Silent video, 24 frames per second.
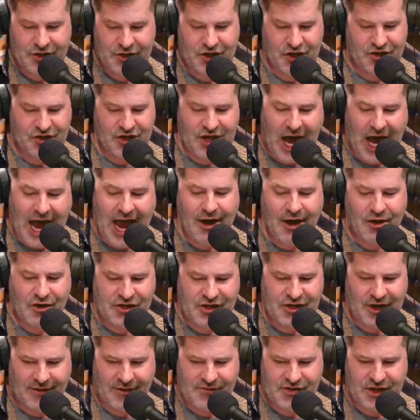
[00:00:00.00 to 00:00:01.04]
And to deny
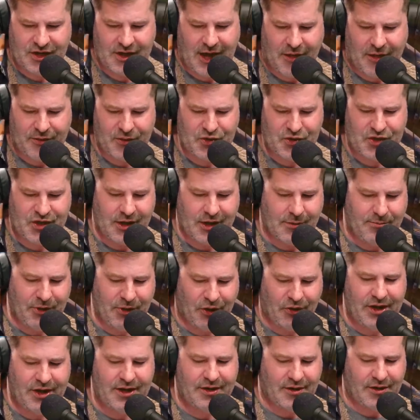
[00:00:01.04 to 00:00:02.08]
ourselves and others the
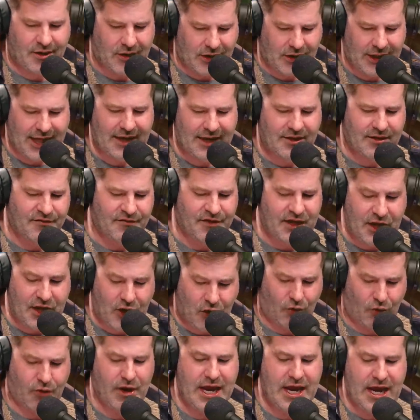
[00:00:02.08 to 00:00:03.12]
ability to collectively
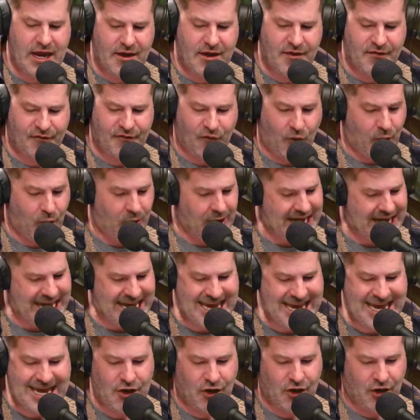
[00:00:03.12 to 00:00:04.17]
grieve or
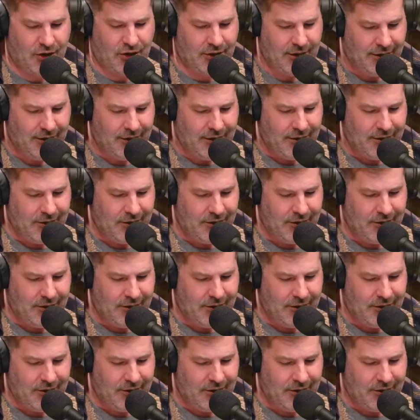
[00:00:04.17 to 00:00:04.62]
heal